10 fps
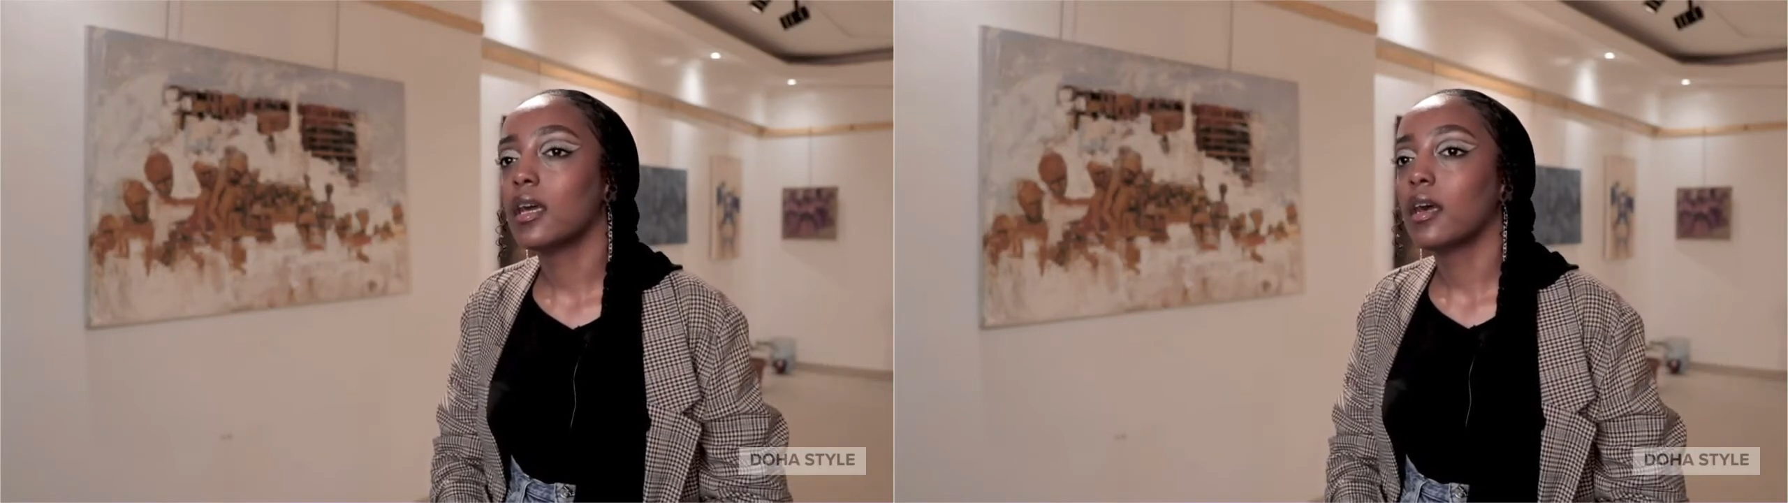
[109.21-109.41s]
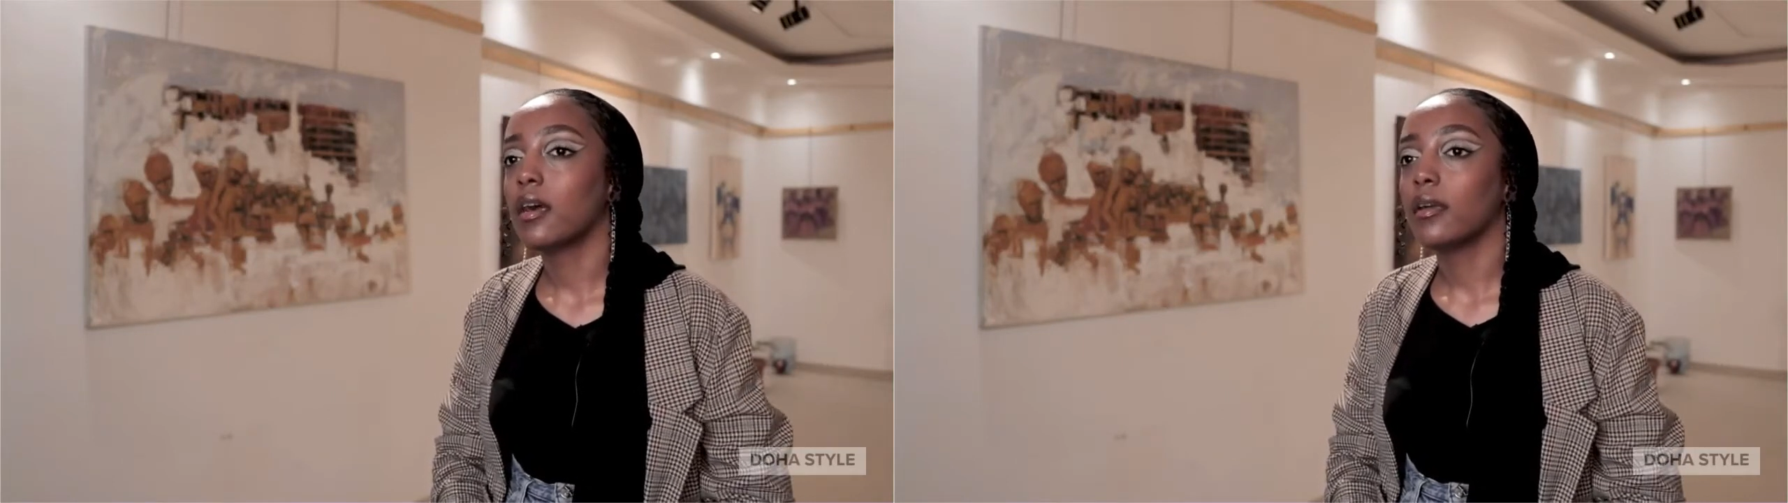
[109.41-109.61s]

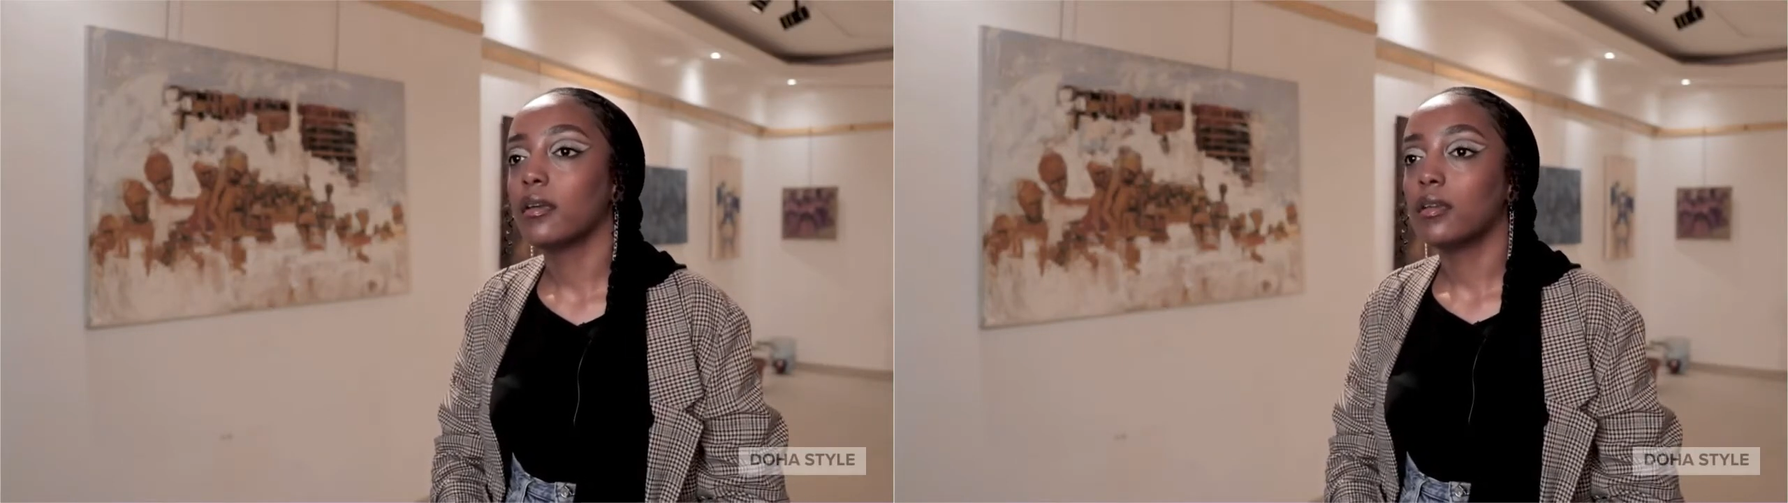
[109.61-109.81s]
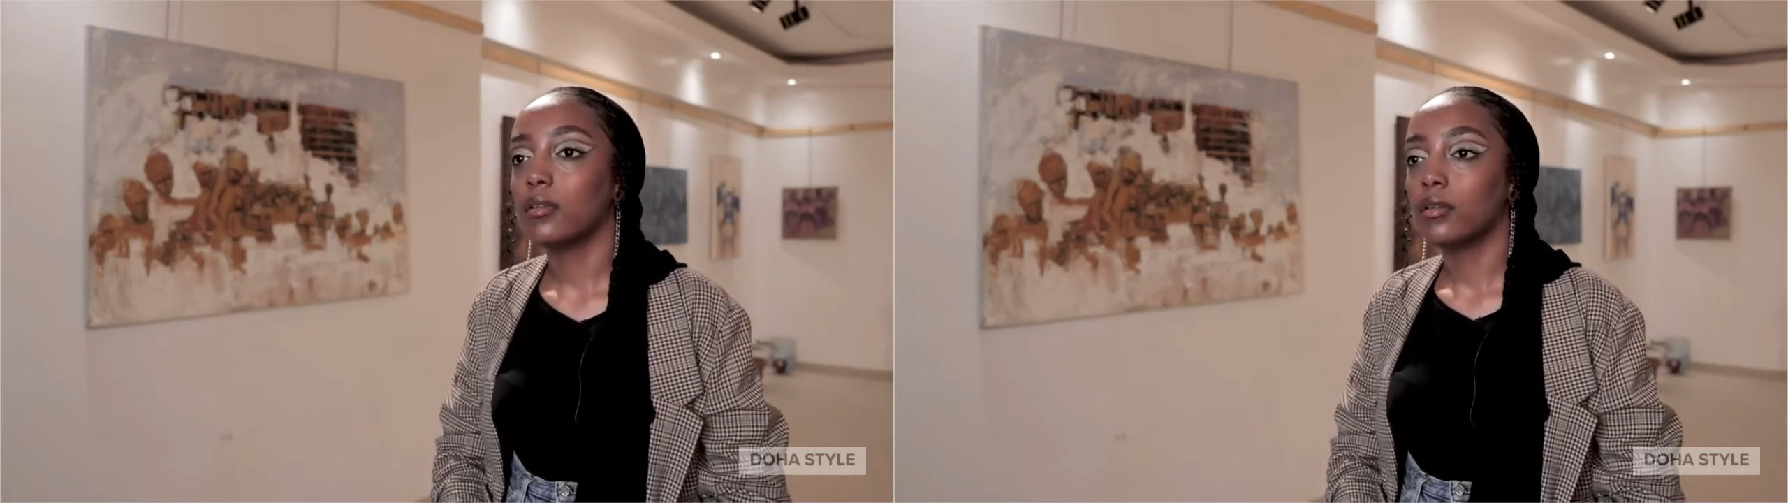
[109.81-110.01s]

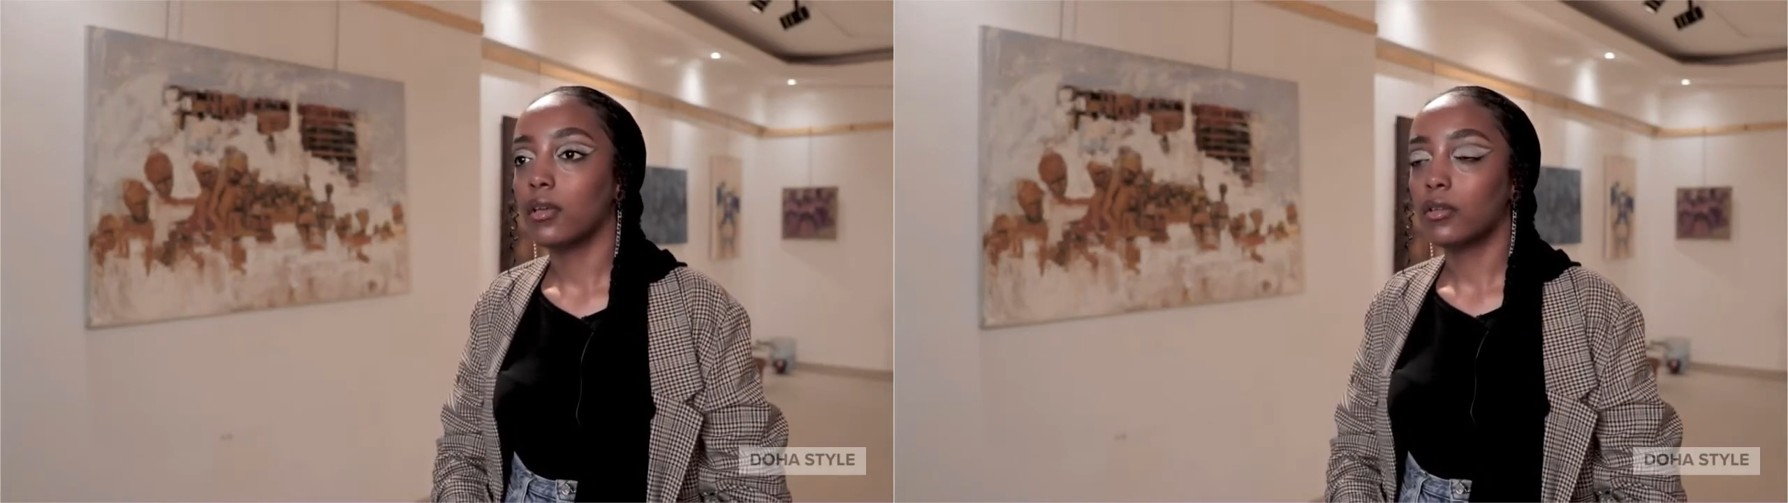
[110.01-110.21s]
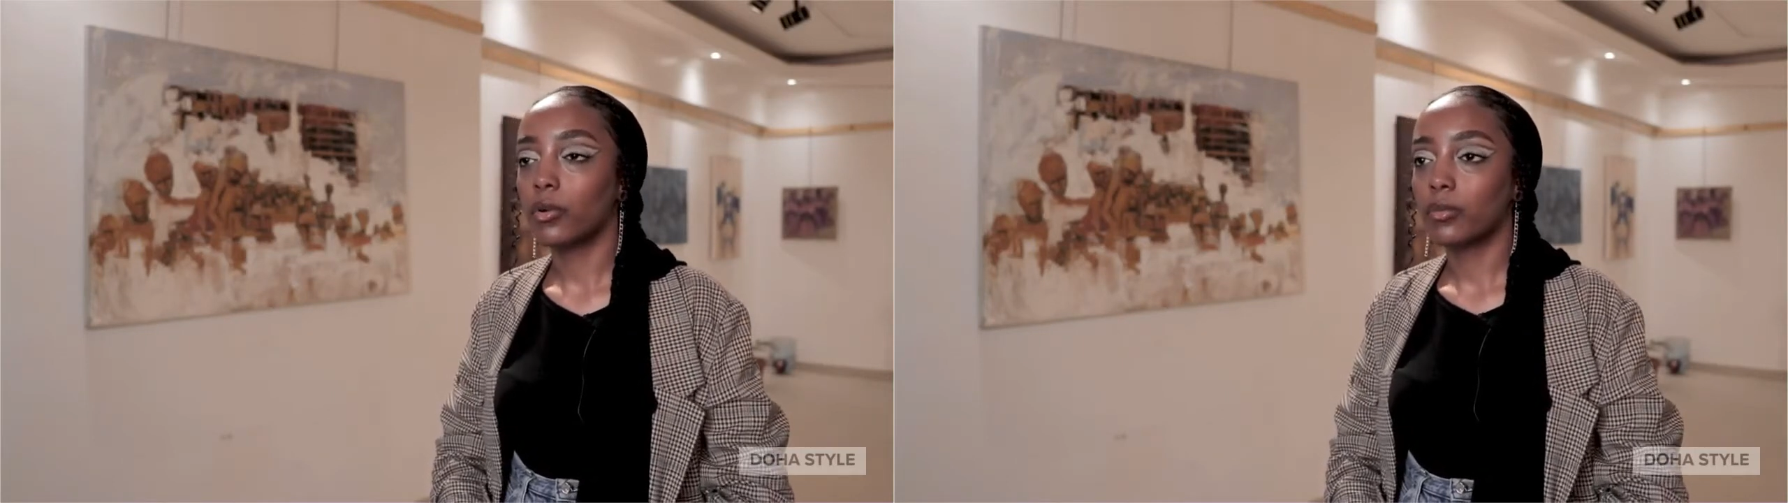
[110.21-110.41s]
I
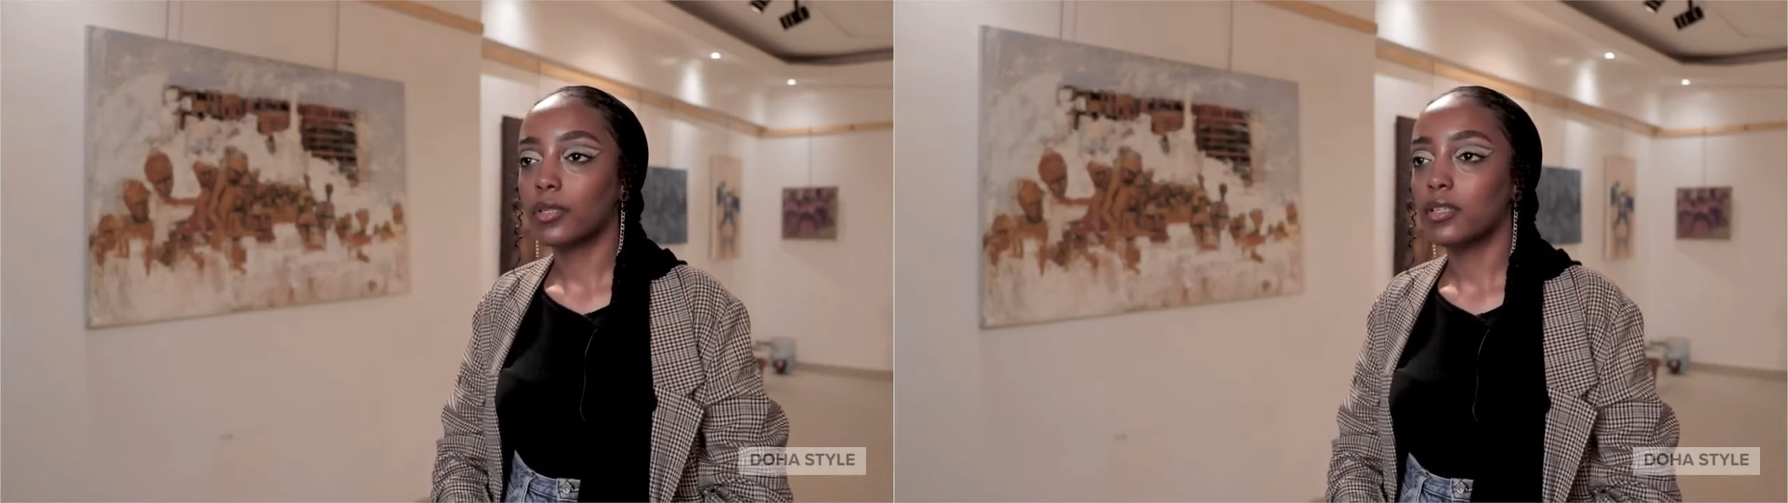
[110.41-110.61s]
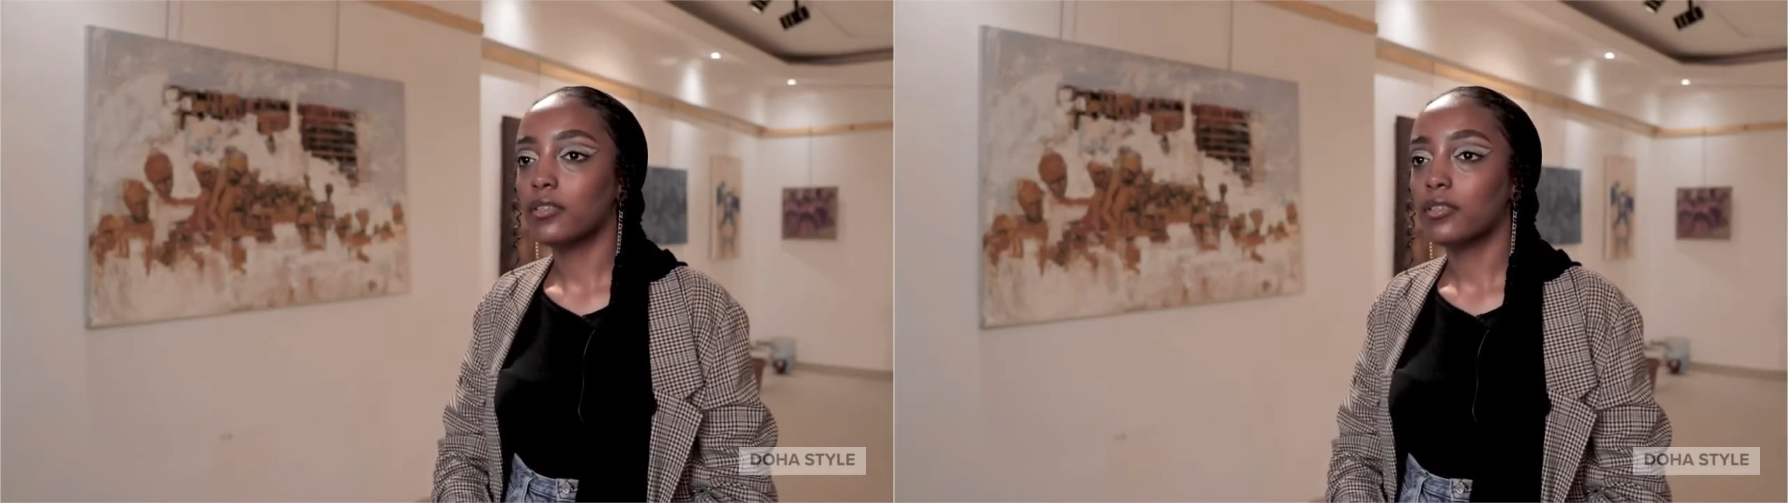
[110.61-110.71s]
normally